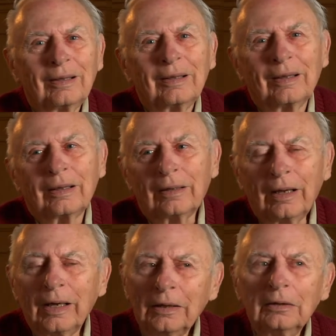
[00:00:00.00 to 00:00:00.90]
And I
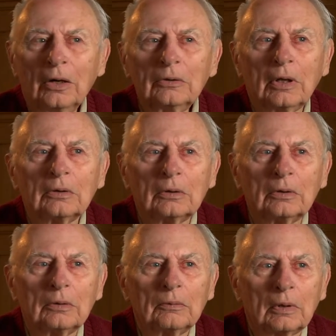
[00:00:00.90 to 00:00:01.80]
had known the
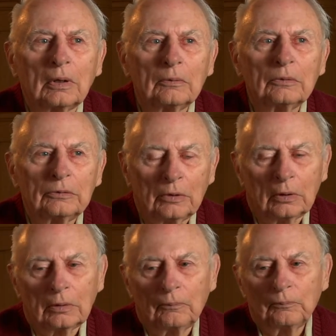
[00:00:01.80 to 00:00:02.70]
Lord when I was
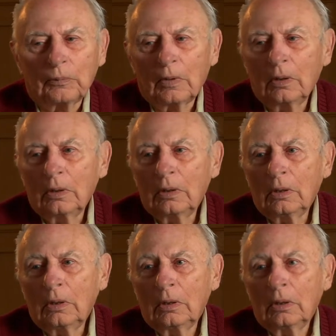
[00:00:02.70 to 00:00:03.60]
young,
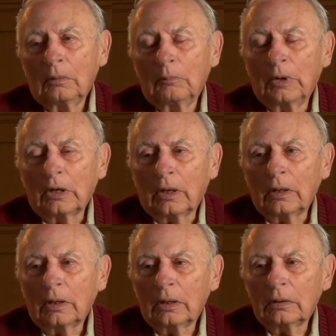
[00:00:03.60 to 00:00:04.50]
but I
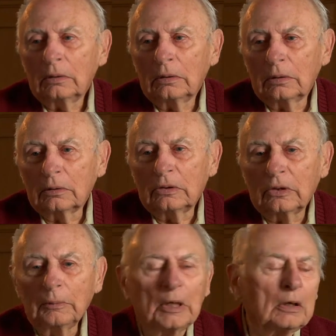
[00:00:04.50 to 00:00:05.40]
had heard
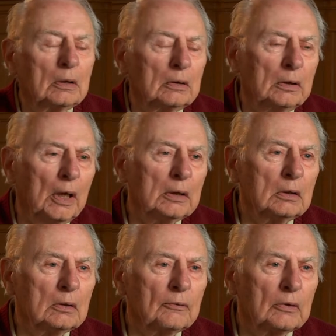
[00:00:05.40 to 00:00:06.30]
so many
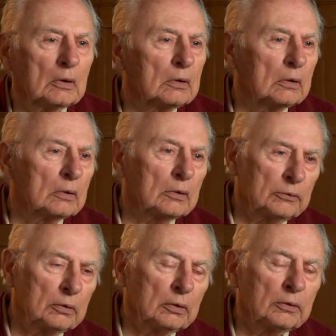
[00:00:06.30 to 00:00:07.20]
negative things in the
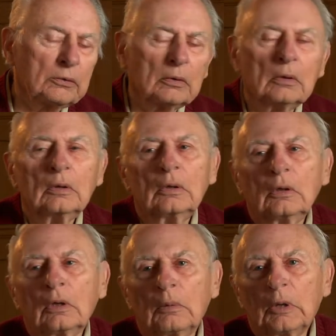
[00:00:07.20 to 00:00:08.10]
church
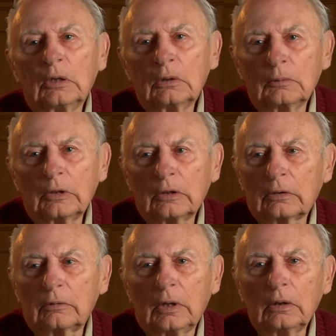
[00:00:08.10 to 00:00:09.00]
about
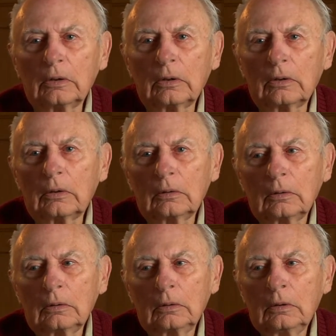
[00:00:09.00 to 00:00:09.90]
homosexuality that
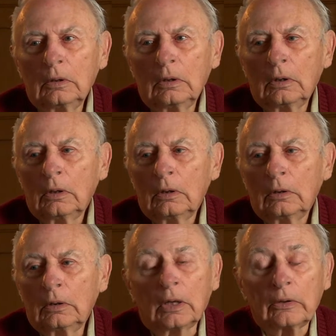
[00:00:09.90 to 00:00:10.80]

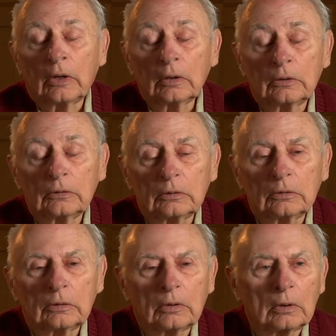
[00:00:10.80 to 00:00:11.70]
none of the other
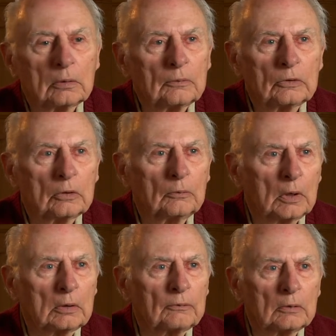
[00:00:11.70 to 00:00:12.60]
churches thought it was so
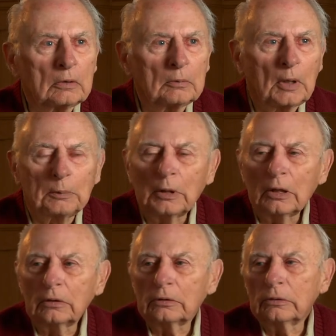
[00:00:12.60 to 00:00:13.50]
wonderful as my
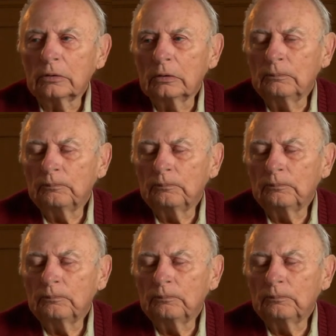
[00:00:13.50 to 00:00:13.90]
pastor did.